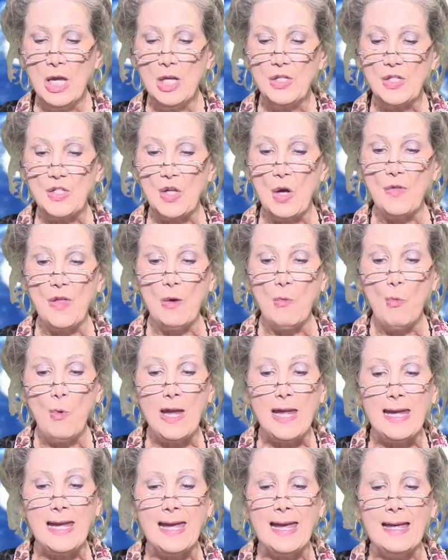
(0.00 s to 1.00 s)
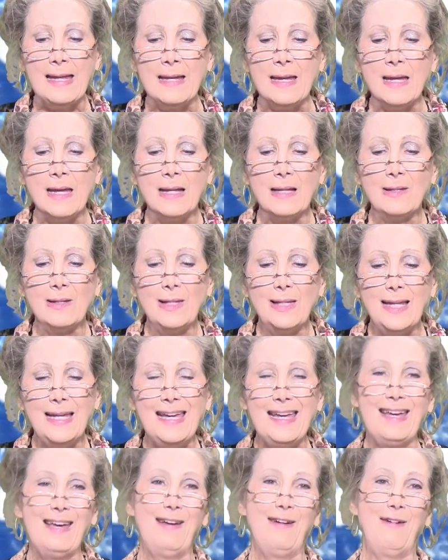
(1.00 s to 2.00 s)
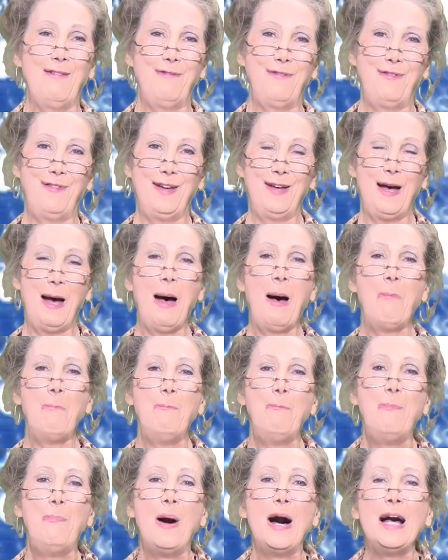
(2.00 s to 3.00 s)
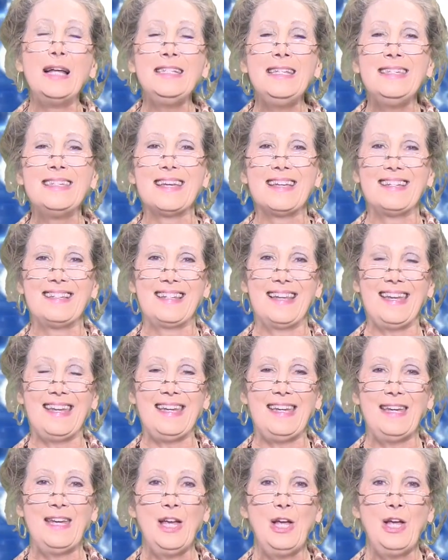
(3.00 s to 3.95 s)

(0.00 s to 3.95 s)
so that we can live abundantly.